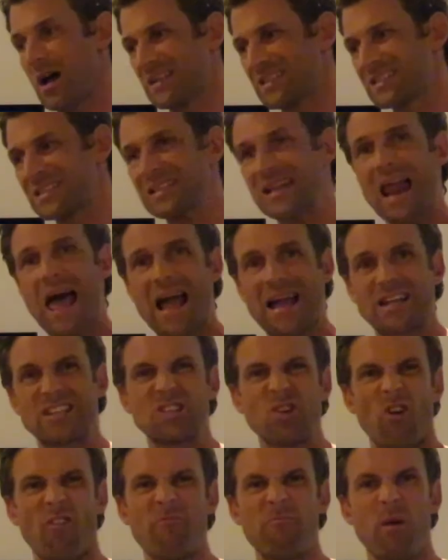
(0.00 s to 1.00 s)
slack,
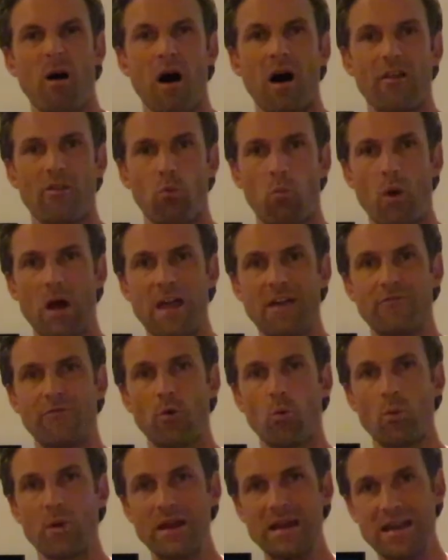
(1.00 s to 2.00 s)
soft part of the wave
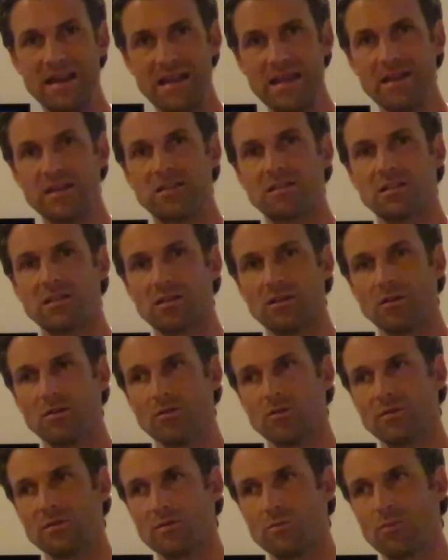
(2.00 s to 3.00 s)
that we need
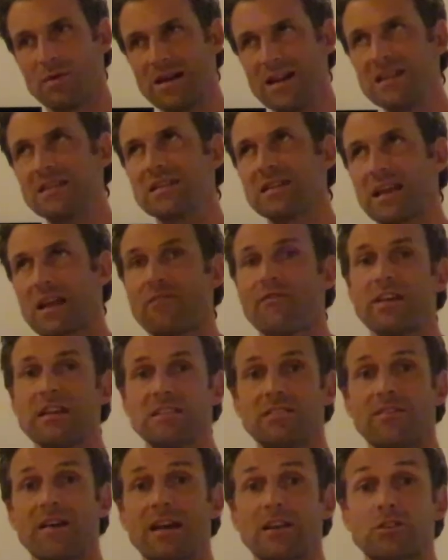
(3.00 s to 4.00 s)
to take
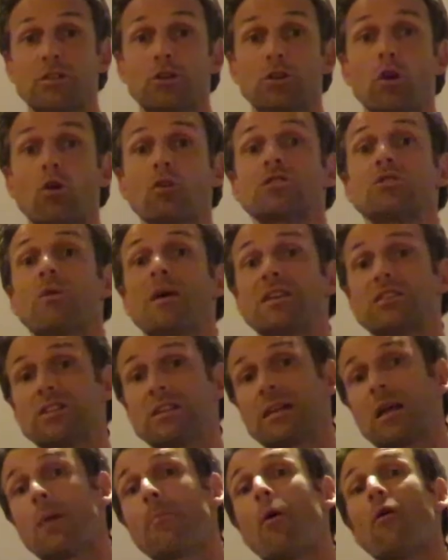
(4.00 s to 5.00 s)
evasive action not to actually
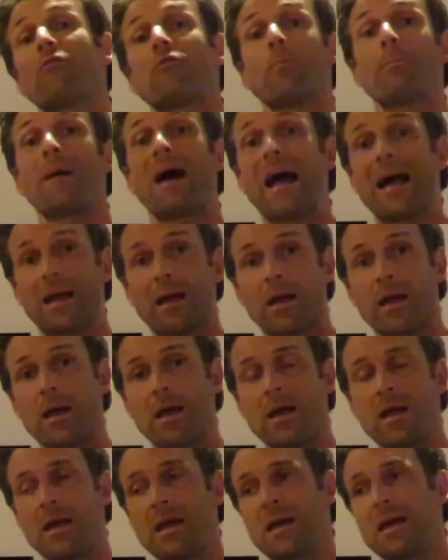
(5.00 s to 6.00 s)
come off the back.
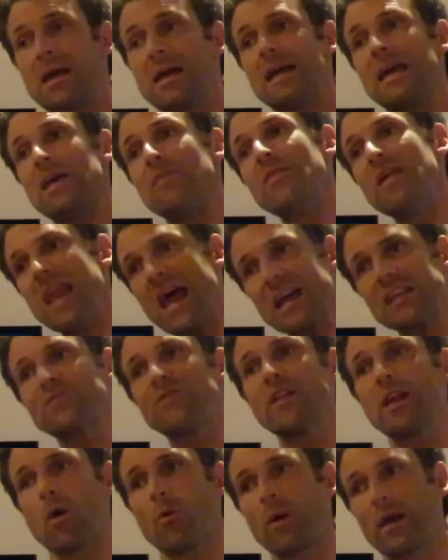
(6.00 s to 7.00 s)
In the next
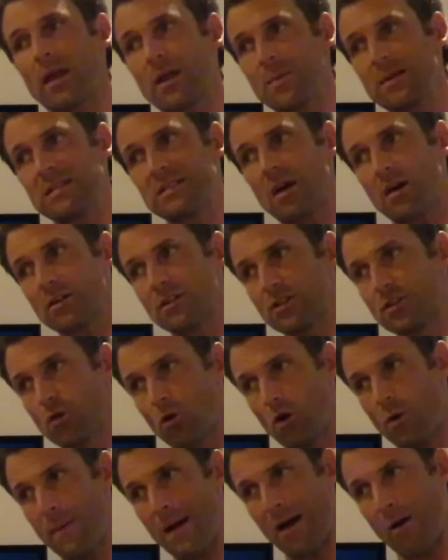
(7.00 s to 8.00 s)
video, we're going to be starting to
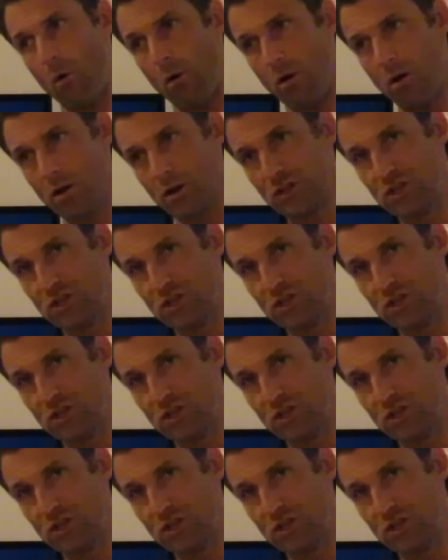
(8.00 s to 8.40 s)
talk about